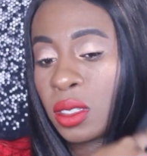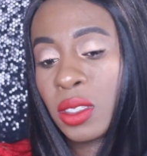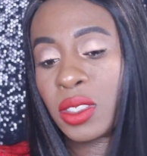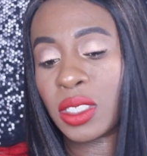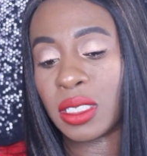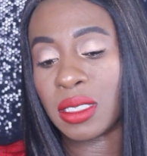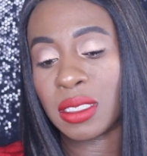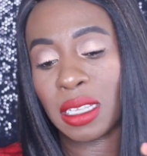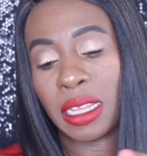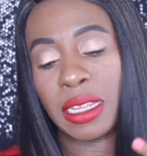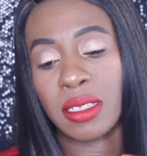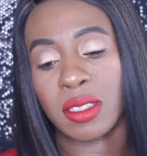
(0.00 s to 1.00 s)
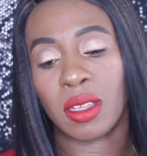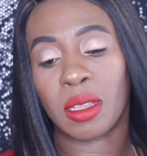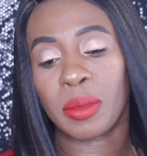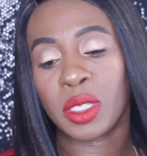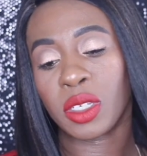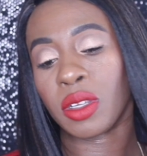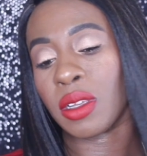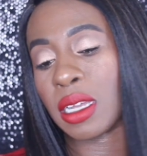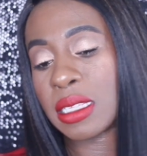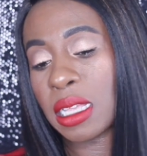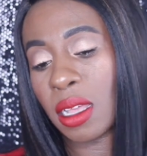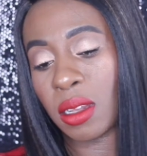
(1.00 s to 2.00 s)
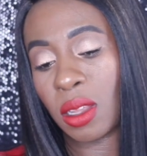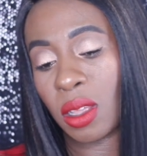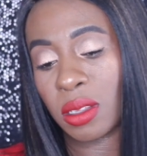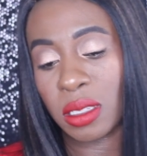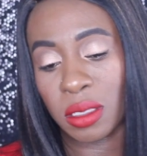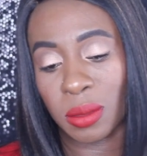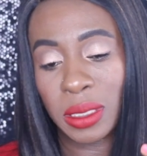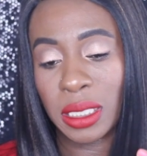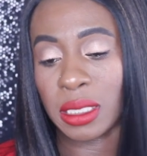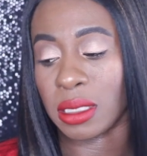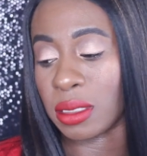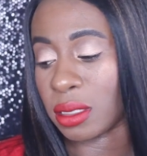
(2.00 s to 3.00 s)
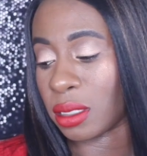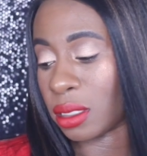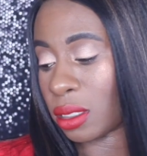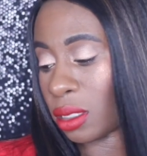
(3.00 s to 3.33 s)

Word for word: She slayed. So let me show you guys how long this wig is.